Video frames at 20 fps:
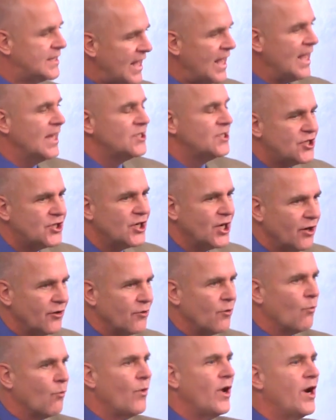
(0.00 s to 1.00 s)
10
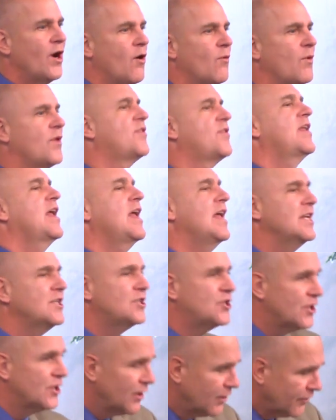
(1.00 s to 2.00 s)
children, a widow with 10
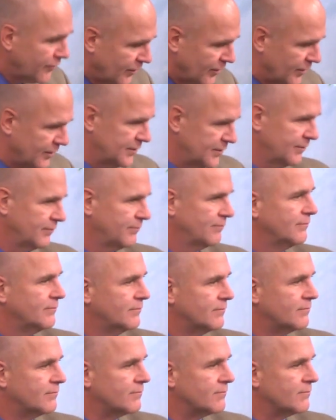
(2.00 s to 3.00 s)
children.
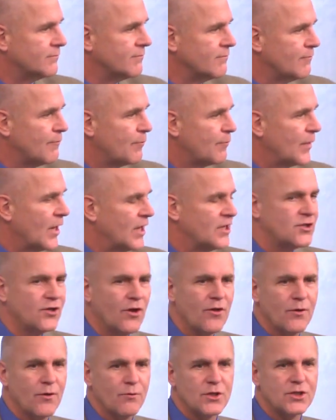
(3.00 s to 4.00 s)
And
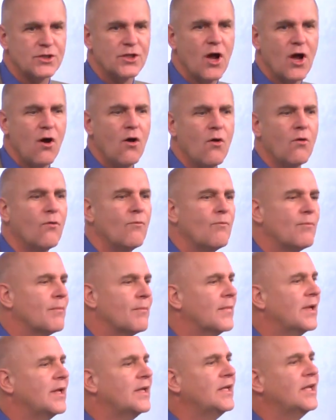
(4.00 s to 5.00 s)
so there was no,
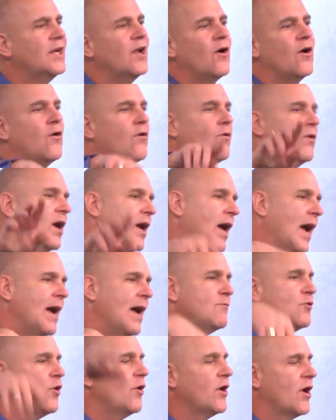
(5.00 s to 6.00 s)
you know,
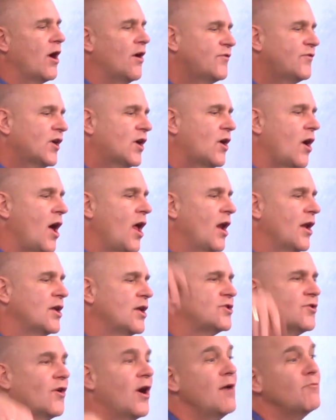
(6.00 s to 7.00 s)
I'm going off to
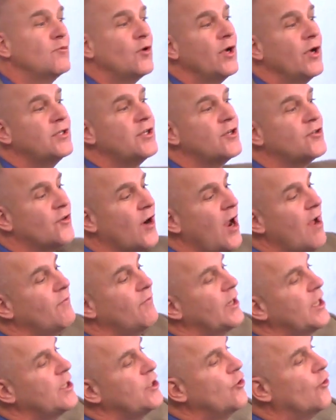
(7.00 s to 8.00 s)
college or I'm going to
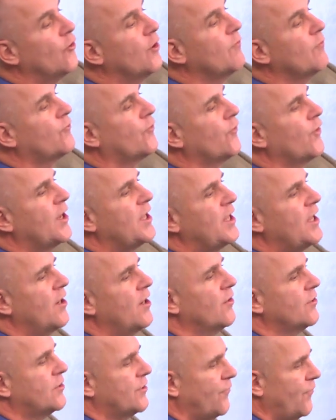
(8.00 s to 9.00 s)
travel in Europe for a
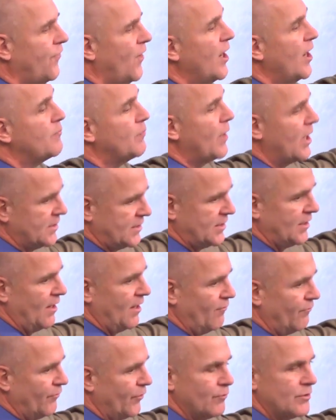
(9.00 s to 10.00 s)
year to find
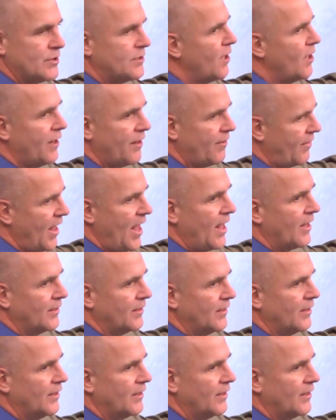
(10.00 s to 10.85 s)
myself. There was none of that,